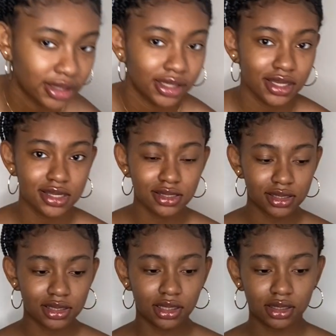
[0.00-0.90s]

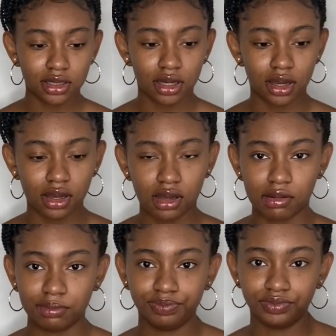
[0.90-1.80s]
these,
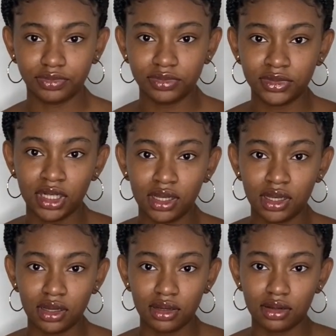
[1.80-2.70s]
um,
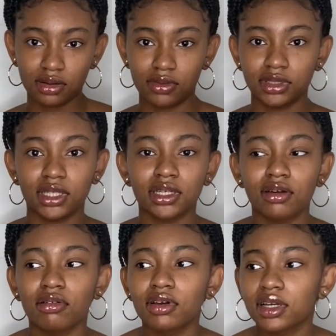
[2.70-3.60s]
what they
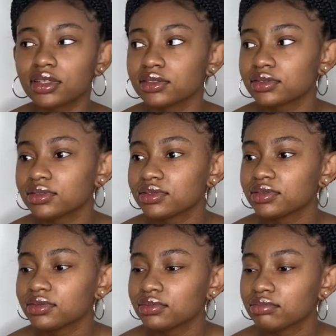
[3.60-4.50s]
call
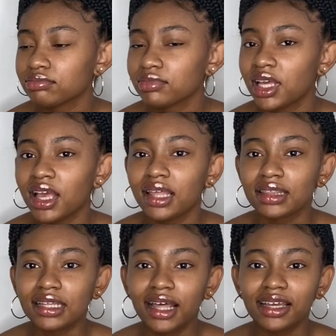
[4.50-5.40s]
it?
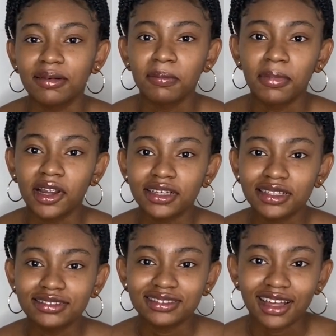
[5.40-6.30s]
They're like
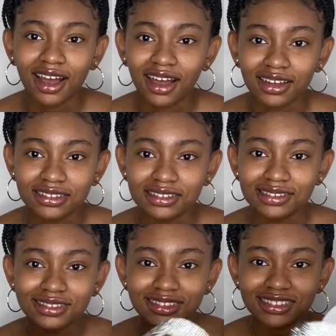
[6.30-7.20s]
Birkenstock
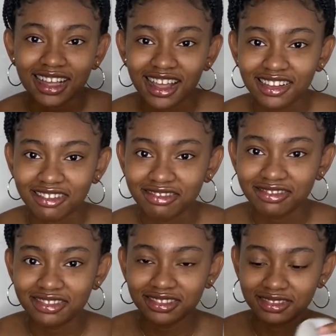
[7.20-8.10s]
Jesus sandals.
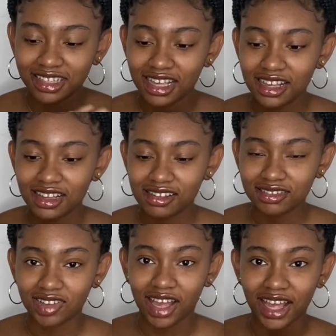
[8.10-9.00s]

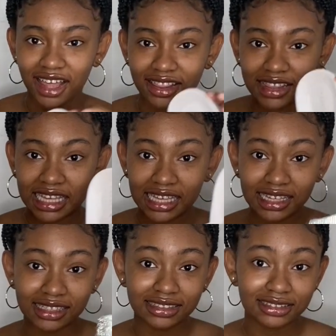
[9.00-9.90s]
So I got
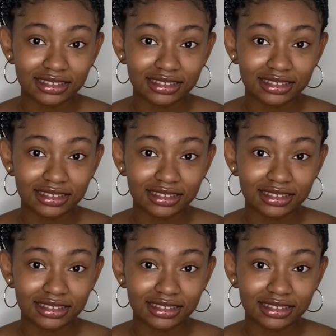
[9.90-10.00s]
these.